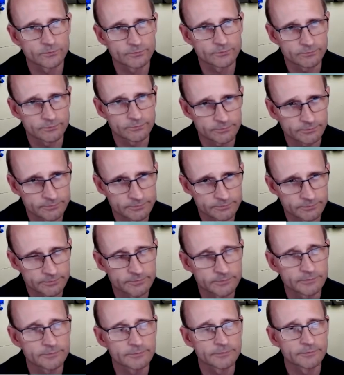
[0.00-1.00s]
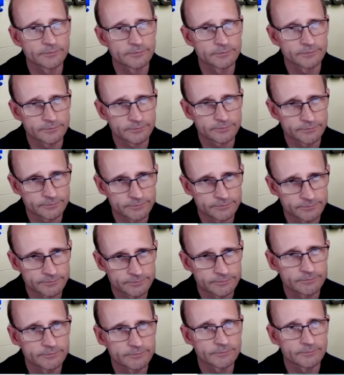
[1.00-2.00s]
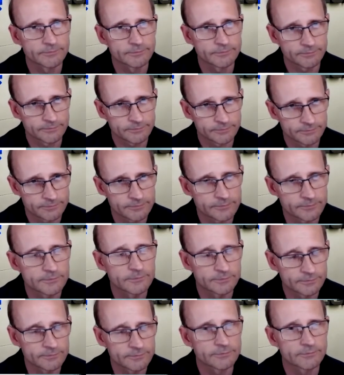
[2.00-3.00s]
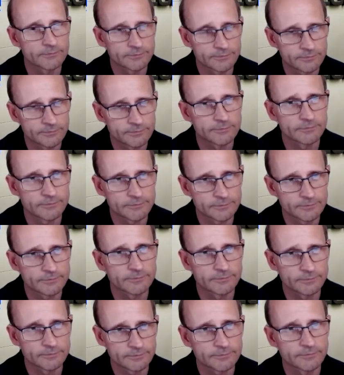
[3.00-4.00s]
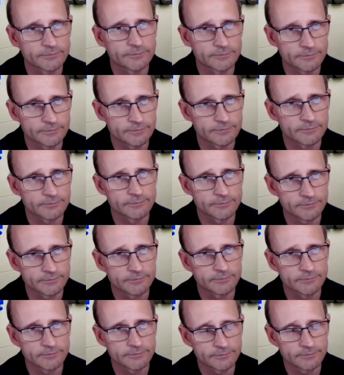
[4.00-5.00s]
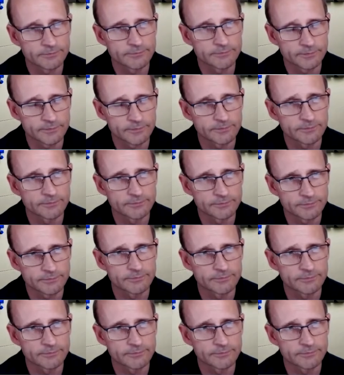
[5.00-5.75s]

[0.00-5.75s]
[no speech]